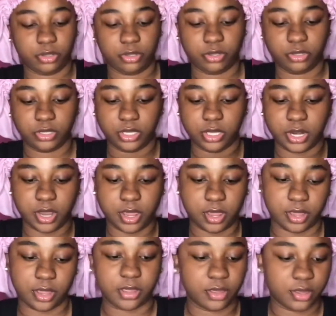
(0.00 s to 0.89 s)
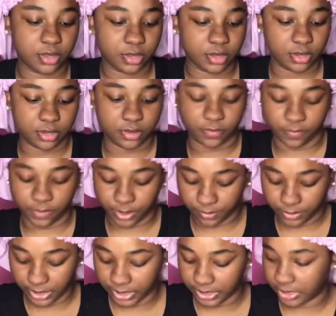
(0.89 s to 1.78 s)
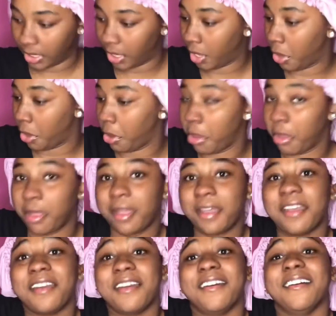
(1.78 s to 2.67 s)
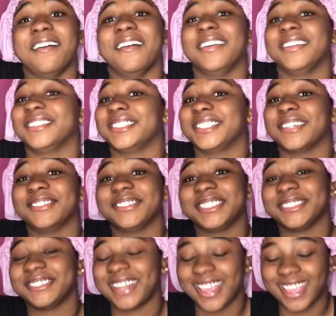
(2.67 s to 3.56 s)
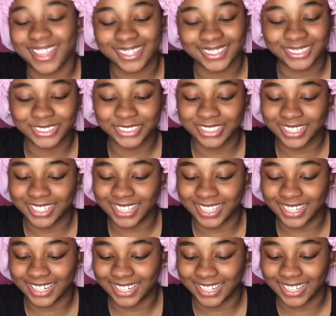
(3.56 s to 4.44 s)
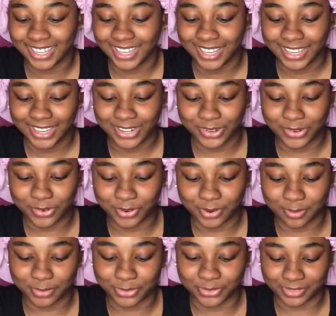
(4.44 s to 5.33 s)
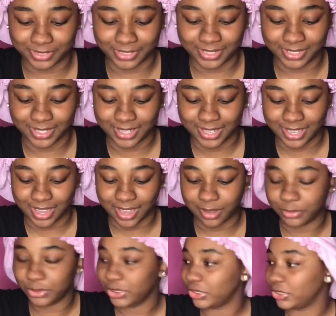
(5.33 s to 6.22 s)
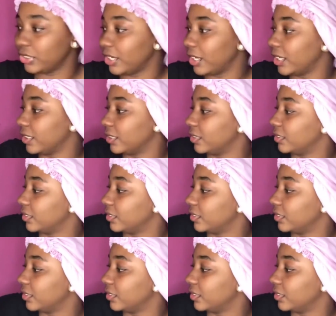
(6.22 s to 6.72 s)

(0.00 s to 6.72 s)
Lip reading: see that? Very easy. Don't do that. You can cut it normal. I'm just trying to